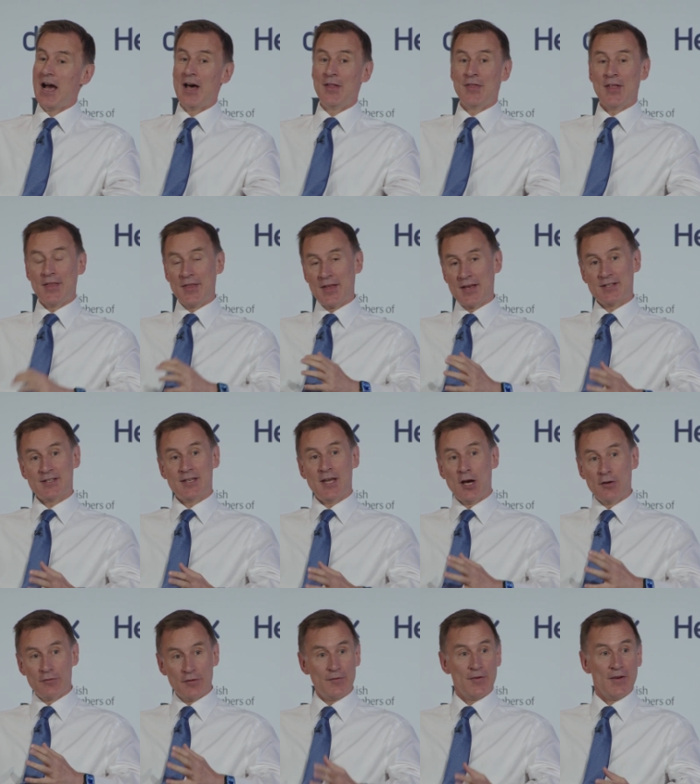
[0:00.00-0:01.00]
And then there's
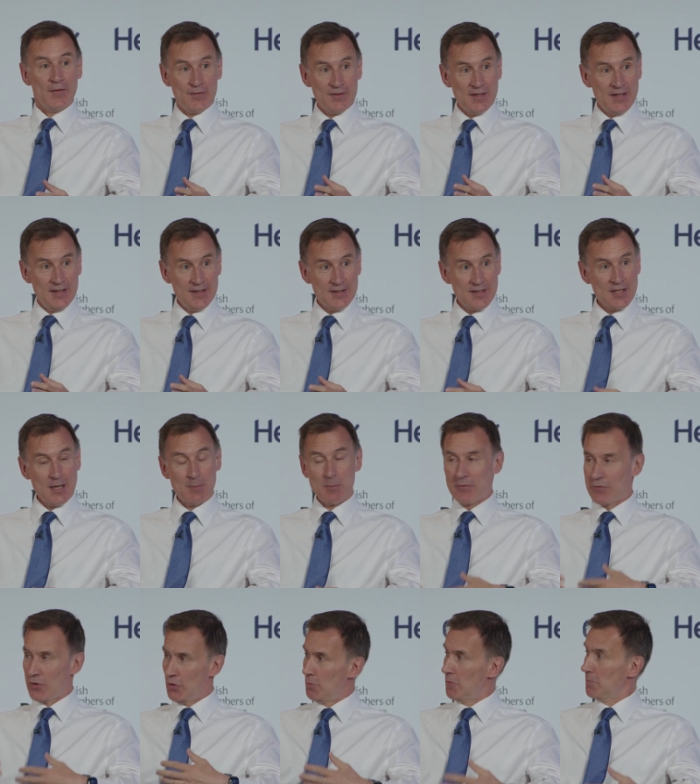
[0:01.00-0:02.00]
the over 50s,
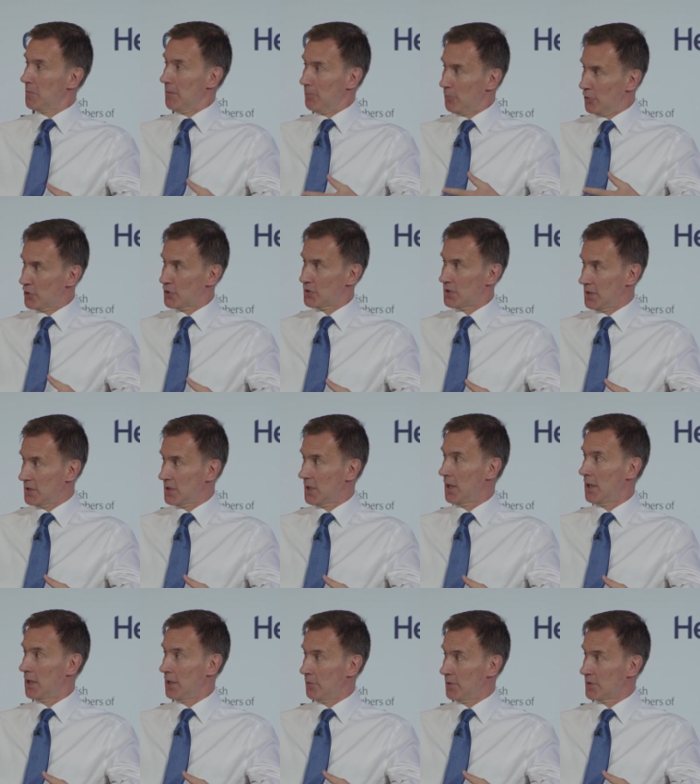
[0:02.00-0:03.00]
some of whom have been pushed into
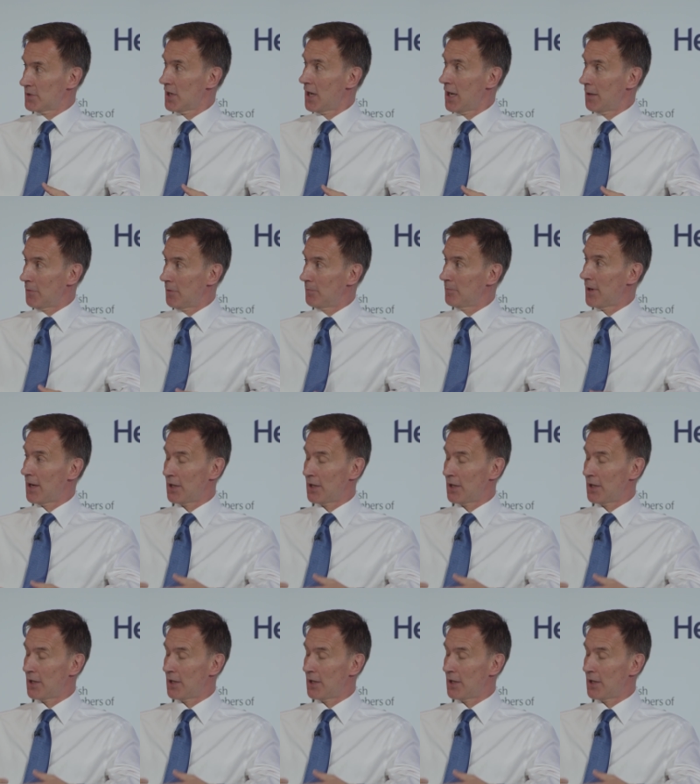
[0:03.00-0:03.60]
early retirement